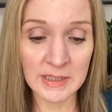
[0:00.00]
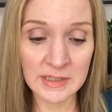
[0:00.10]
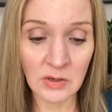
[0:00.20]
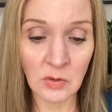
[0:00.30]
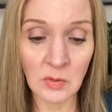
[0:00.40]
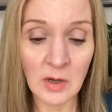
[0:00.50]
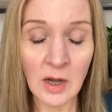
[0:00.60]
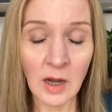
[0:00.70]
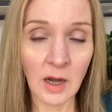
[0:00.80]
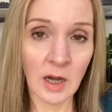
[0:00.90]
So,
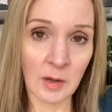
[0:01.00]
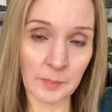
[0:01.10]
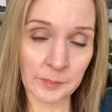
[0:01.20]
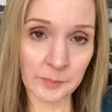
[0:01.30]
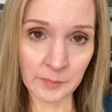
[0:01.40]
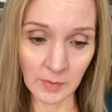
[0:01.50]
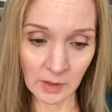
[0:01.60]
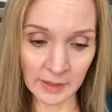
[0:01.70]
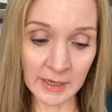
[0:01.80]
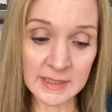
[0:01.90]

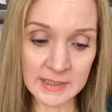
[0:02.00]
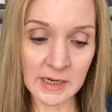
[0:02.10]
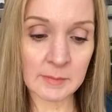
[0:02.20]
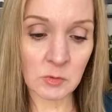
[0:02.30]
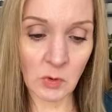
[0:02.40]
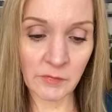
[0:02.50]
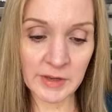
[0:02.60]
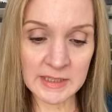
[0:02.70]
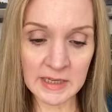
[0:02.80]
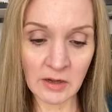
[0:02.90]
like I said, I'm 12
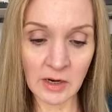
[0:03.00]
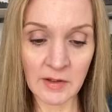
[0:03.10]
weeks out.